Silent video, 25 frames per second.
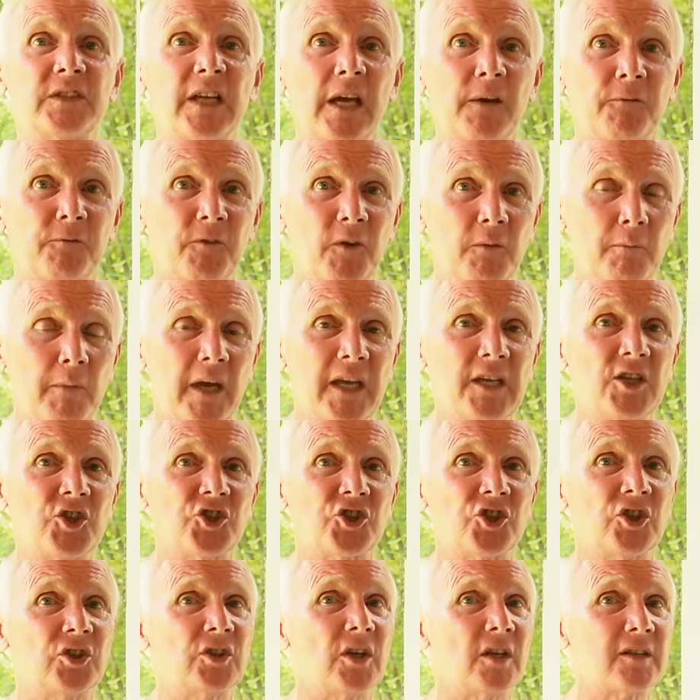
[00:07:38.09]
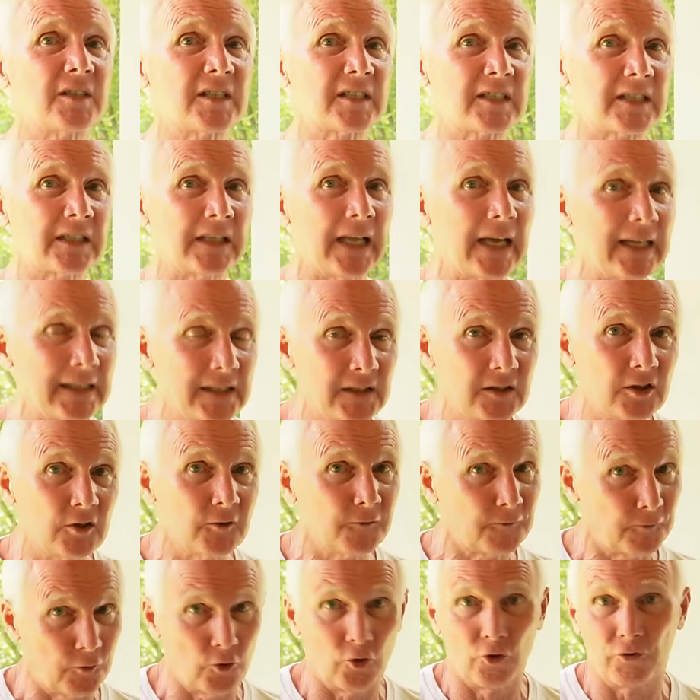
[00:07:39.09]
defamation and slander,
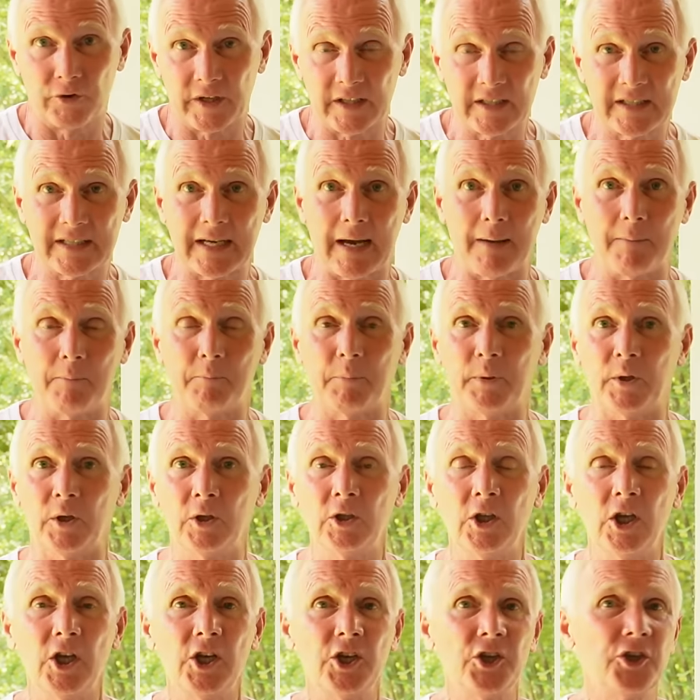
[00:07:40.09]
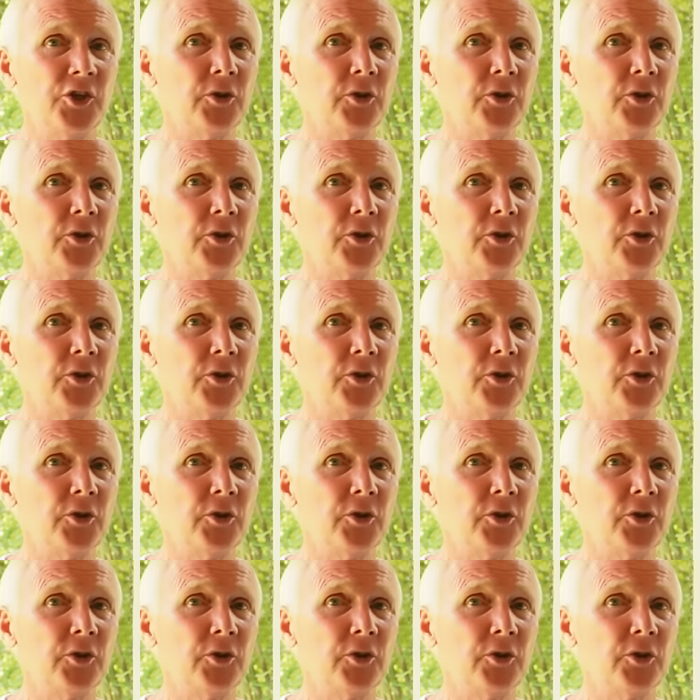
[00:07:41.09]
for example,